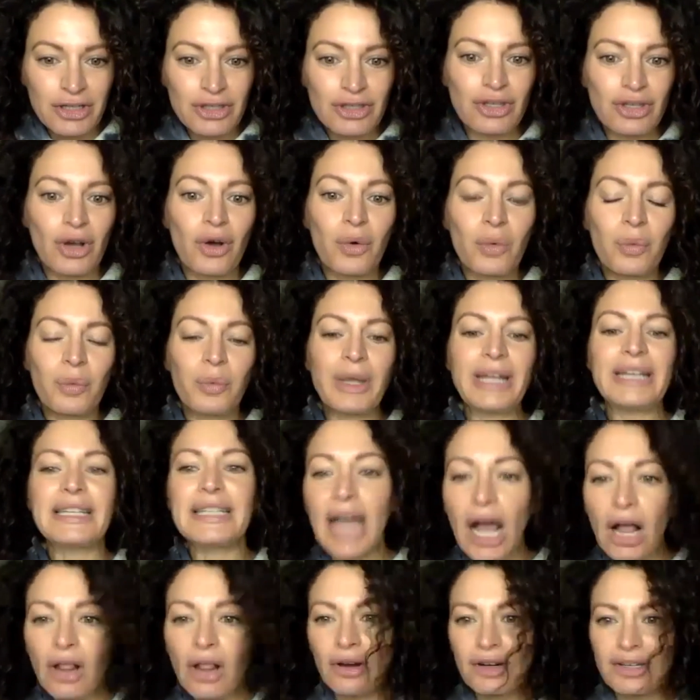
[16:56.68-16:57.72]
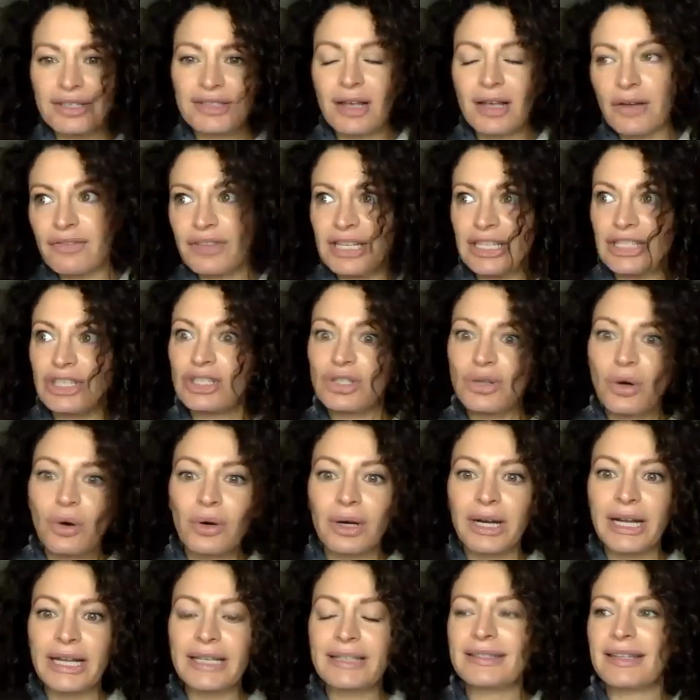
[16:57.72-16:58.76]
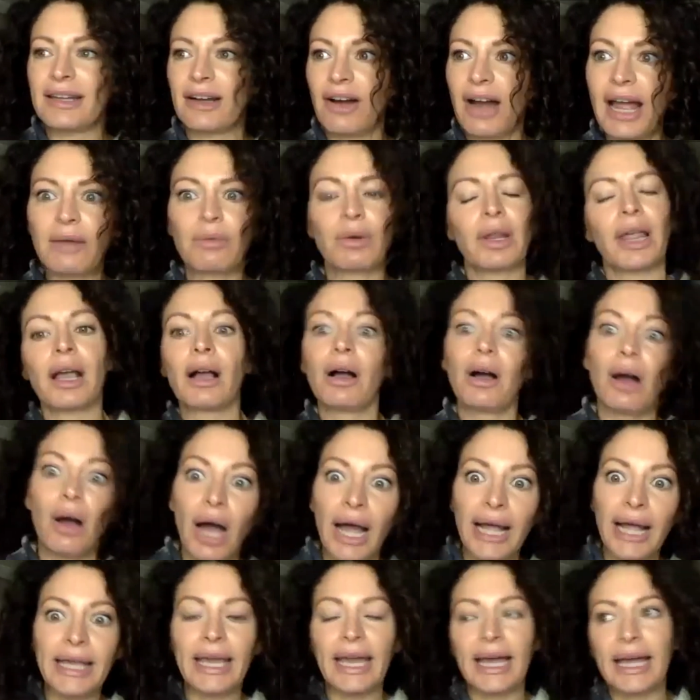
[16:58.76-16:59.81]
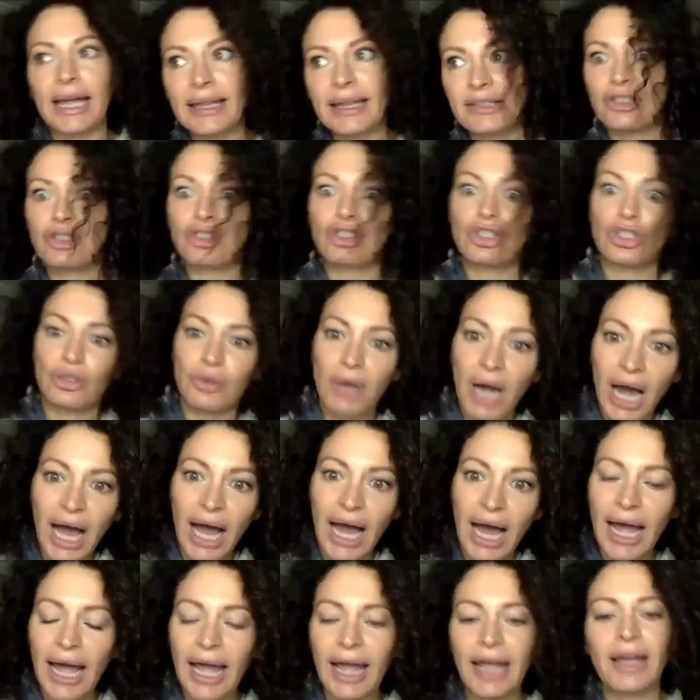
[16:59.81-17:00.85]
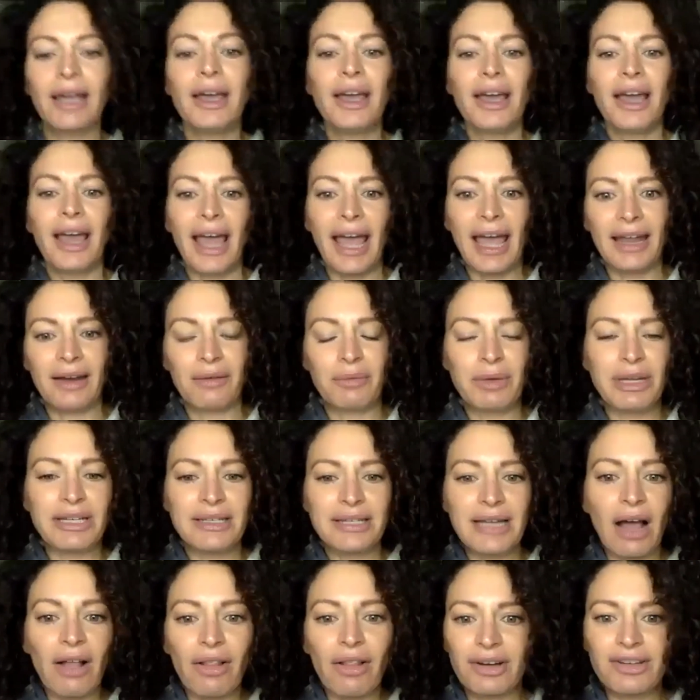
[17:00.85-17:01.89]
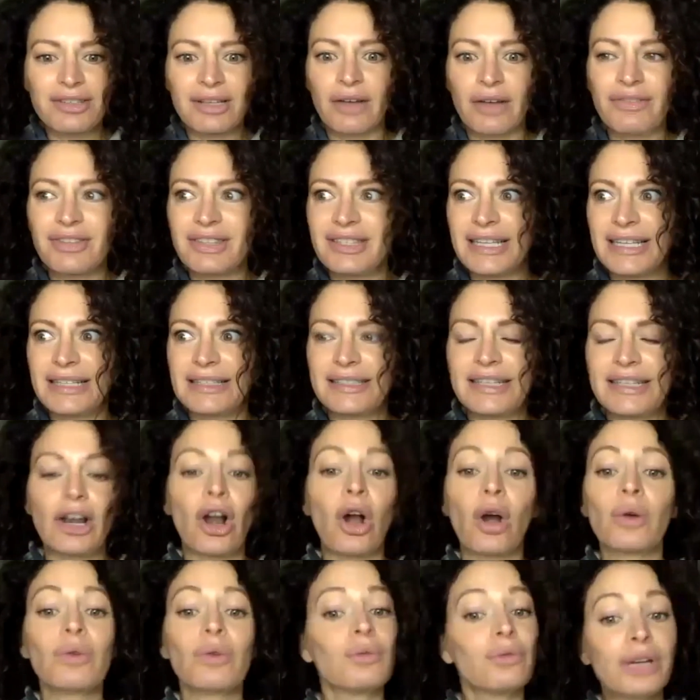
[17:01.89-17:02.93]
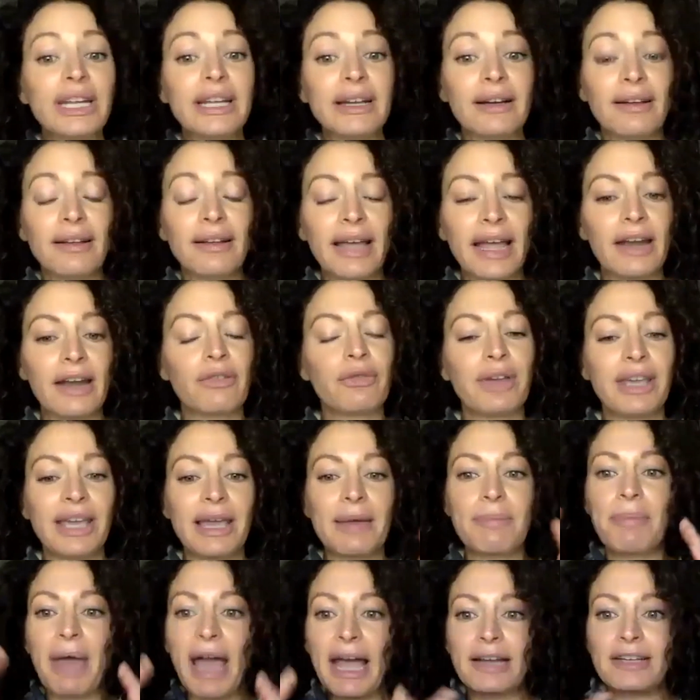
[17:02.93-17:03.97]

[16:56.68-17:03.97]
So we tell ourselves these stories in our head. We're like, oh, I can't, this is too high. And we tell ourselves things that aren't real. And if we get back